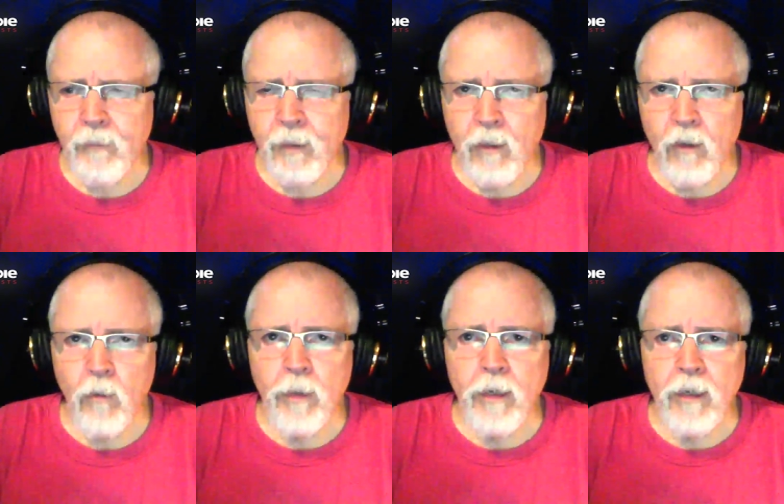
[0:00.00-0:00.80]
you know,
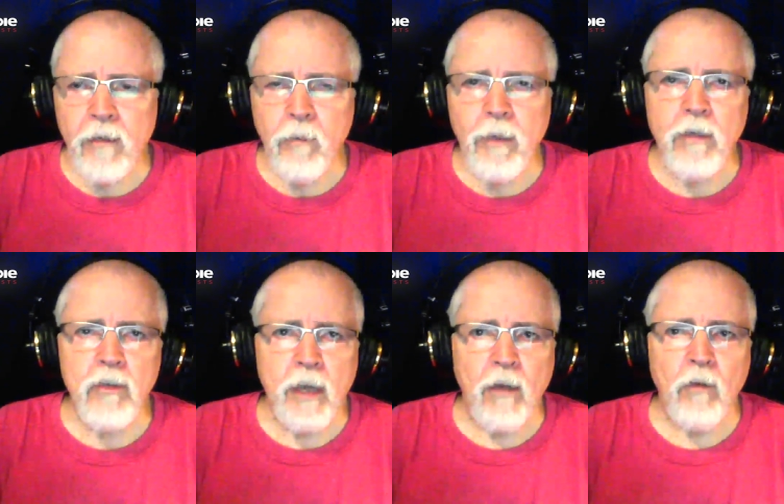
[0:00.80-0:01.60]
we need we need
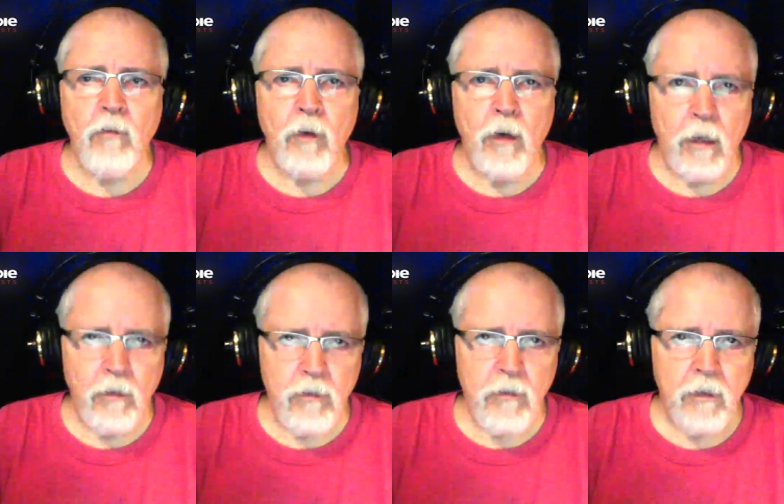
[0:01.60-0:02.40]
scale for
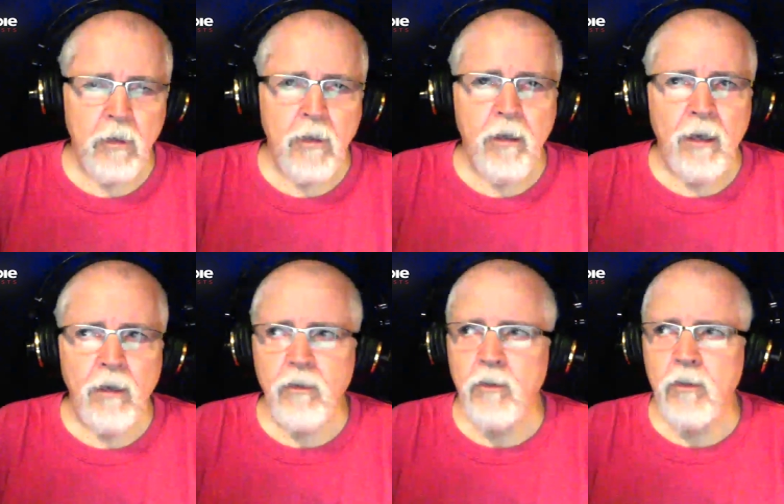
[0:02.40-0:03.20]
us, and
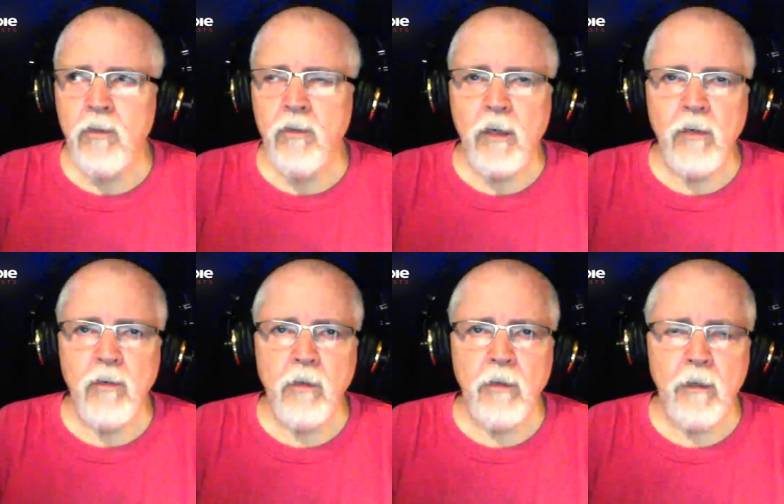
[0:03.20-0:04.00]
it's just
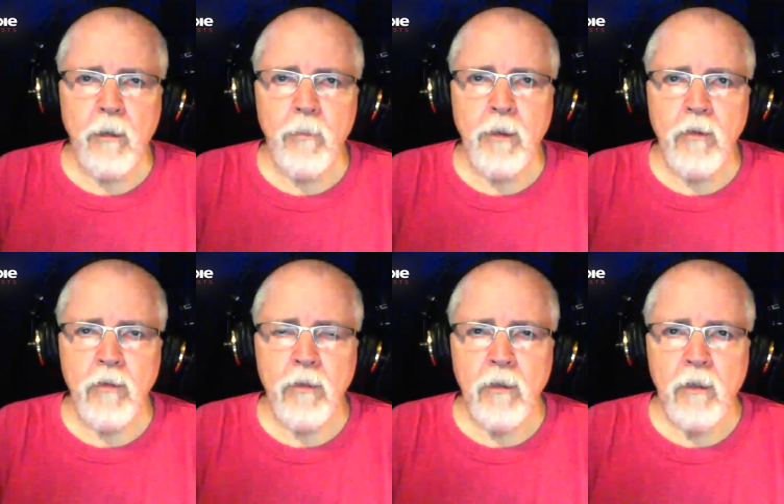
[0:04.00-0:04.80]
essential that
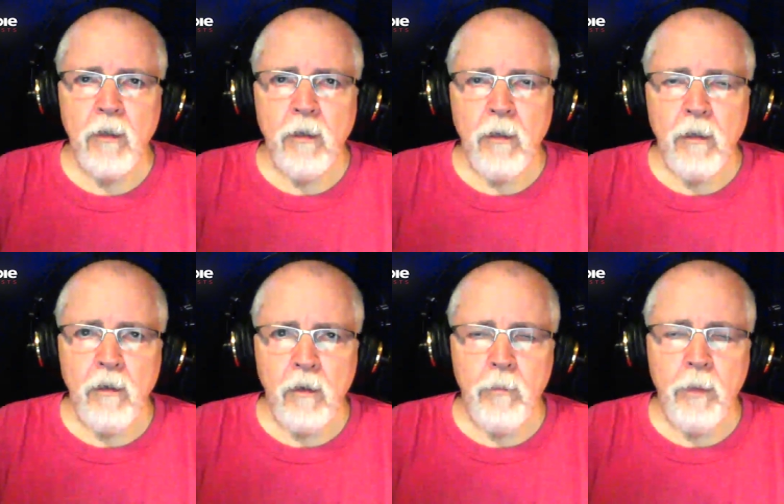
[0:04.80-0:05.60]
companies,
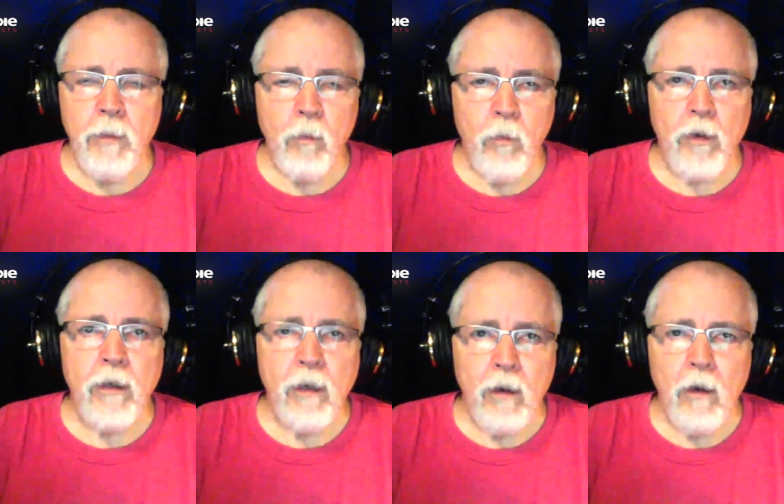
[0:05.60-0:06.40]
you know, people
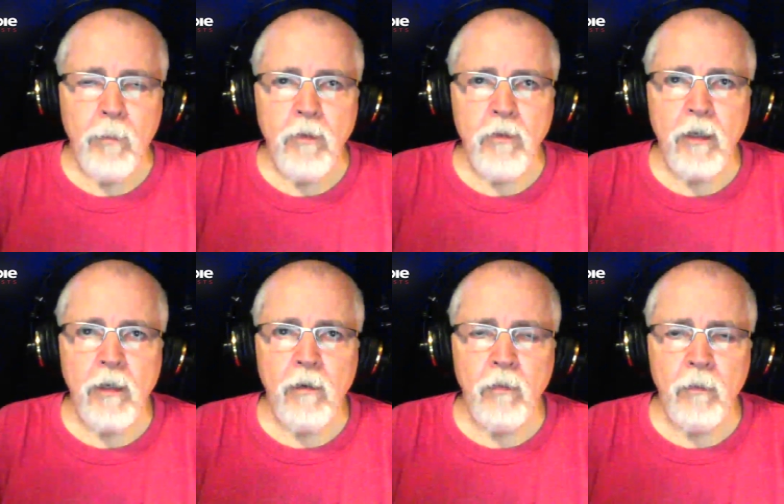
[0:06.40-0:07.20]
working at companies
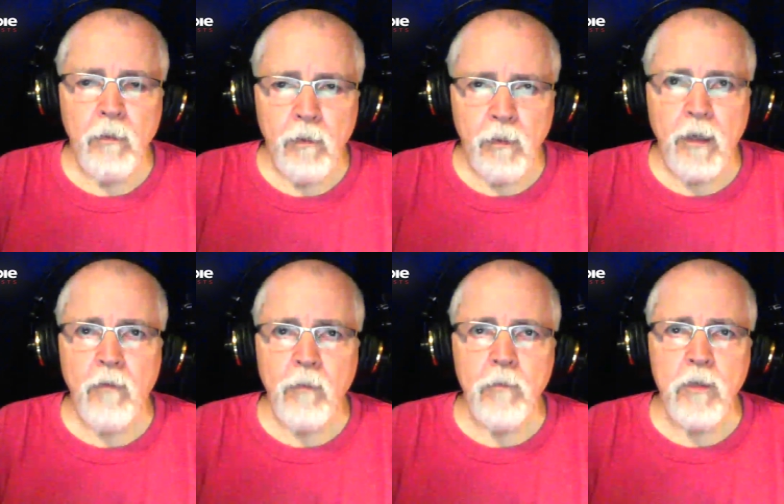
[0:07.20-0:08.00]
think of the think
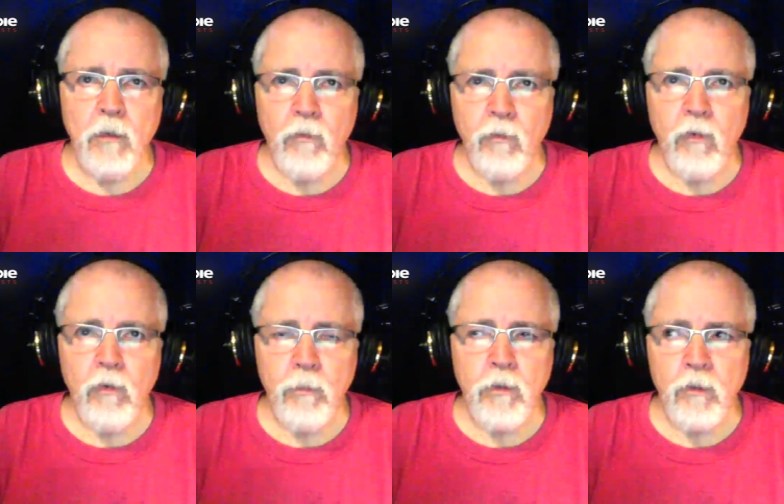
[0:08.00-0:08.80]
of themselves
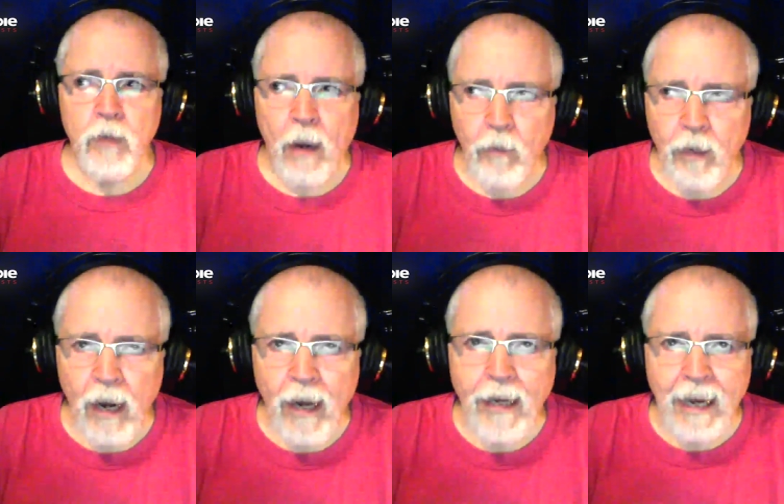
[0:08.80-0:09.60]
first, but just how can
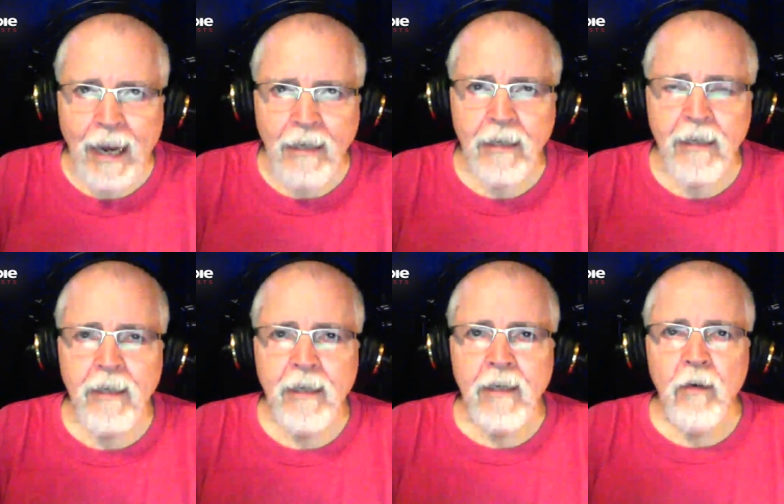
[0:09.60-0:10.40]
I get
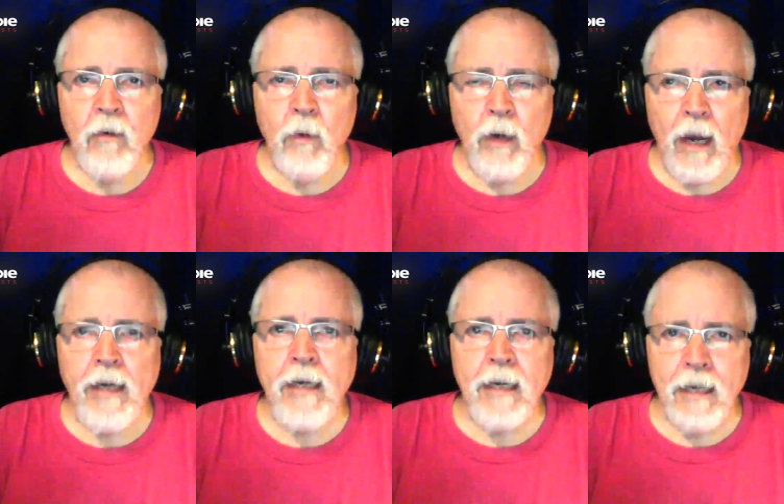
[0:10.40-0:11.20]
what I
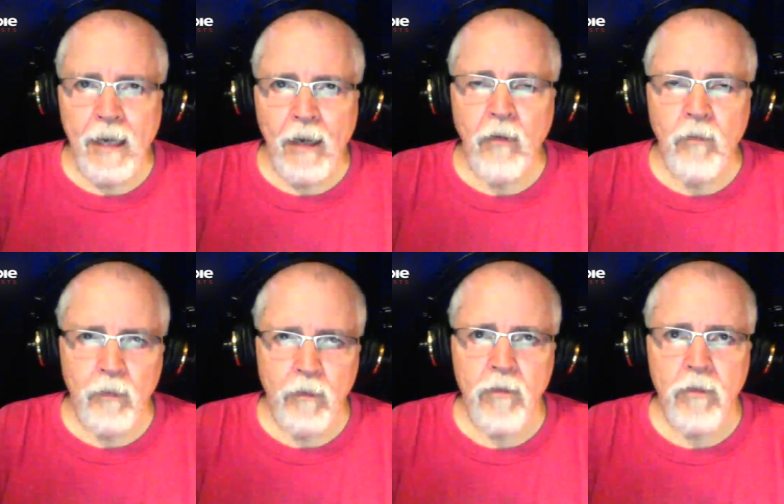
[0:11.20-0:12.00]
need out of
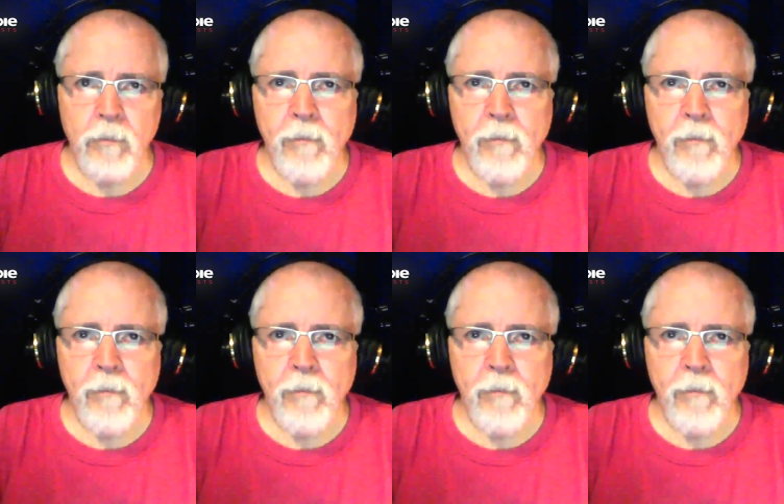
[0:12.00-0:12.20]
this?